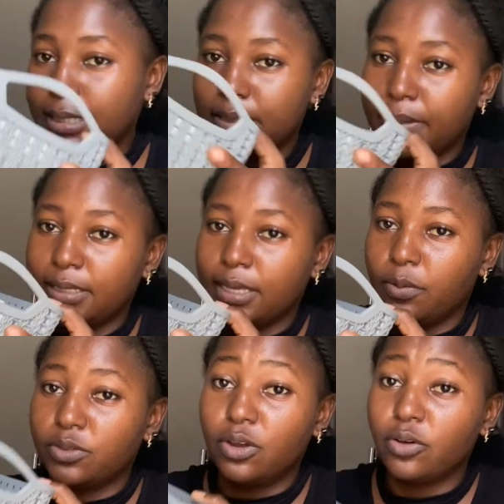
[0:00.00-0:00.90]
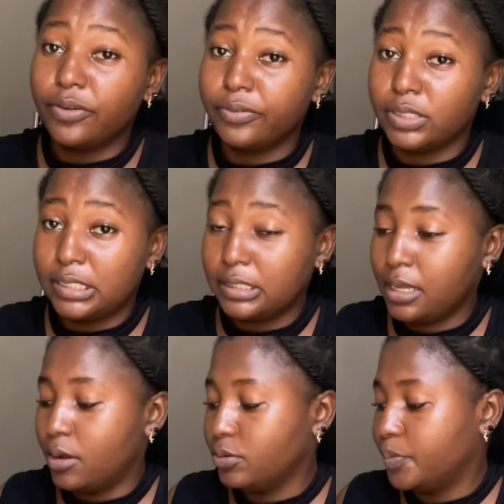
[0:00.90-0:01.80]
this basket was not going for
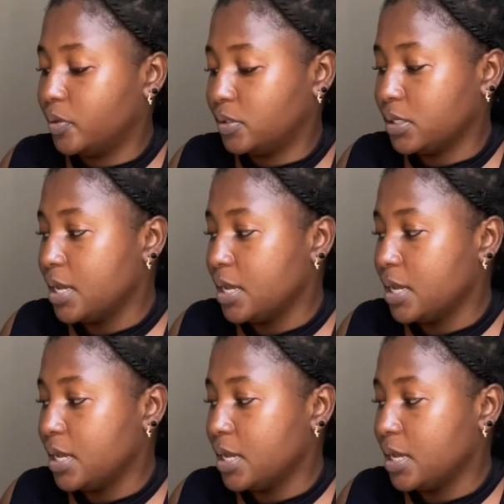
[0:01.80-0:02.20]
discount but